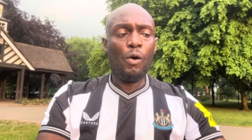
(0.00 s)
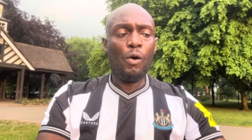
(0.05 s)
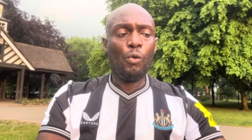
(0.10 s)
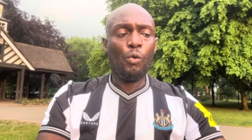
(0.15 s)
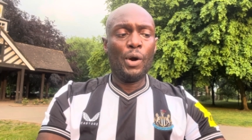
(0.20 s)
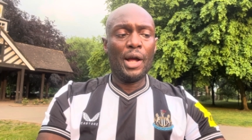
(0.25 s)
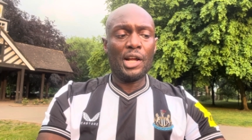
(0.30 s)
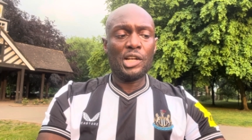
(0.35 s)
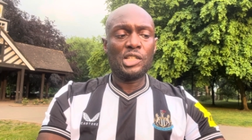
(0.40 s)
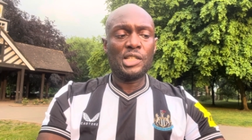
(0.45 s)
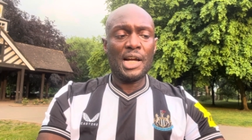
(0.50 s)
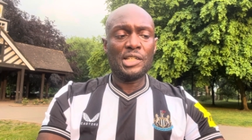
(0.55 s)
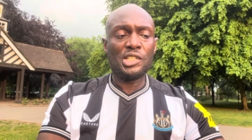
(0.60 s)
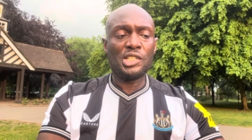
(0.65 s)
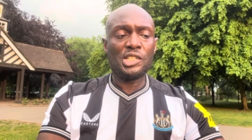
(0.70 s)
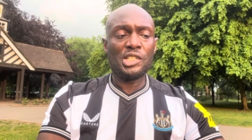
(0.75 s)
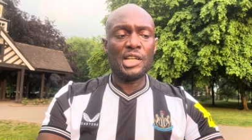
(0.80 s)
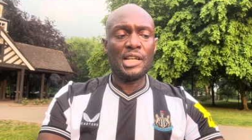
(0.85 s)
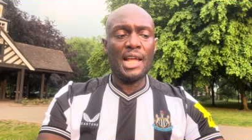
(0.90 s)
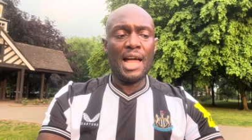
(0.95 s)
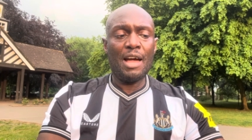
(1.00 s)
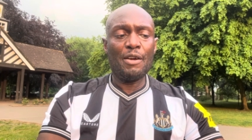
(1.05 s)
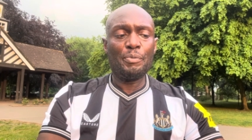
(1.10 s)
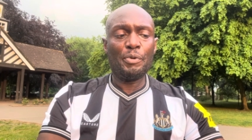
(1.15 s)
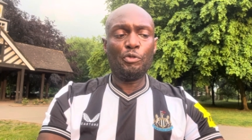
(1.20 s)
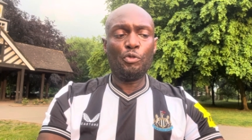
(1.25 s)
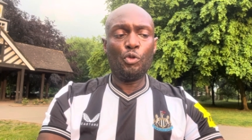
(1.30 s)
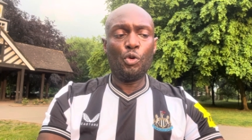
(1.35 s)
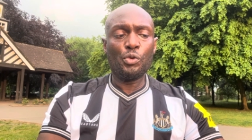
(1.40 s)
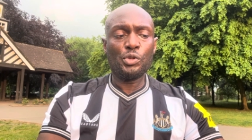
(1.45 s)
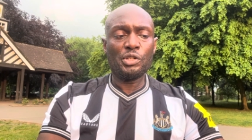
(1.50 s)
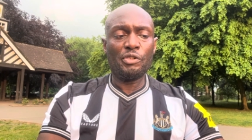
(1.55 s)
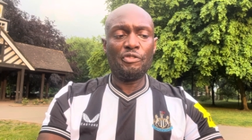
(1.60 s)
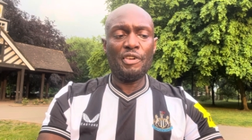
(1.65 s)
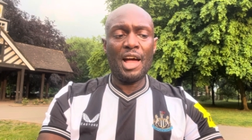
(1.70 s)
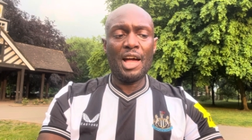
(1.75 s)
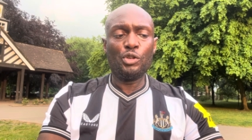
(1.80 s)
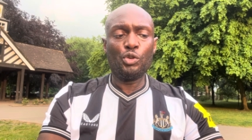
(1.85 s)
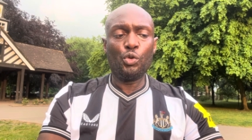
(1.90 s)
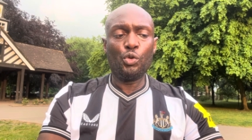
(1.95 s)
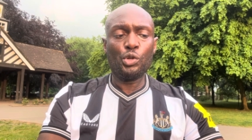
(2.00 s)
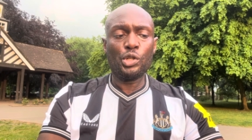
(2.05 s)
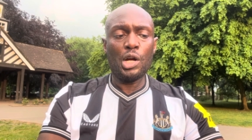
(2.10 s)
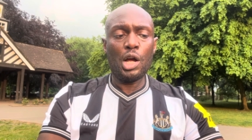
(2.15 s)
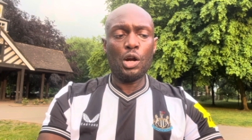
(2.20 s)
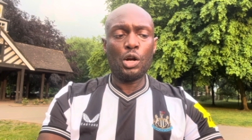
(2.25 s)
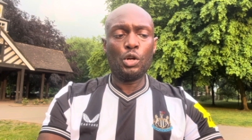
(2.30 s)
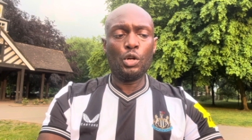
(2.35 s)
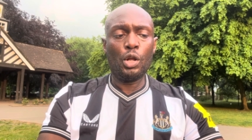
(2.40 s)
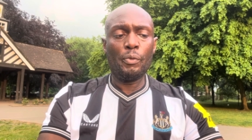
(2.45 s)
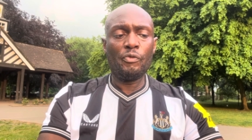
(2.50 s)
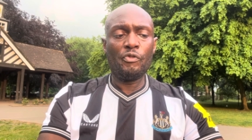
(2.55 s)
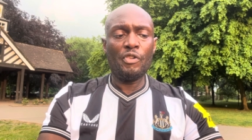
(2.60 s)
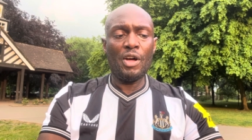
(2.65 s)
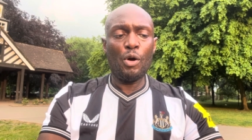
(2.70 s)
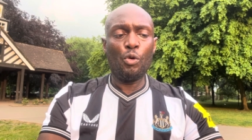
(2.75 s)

we're excited to see how he performs at Feyenoord, a club that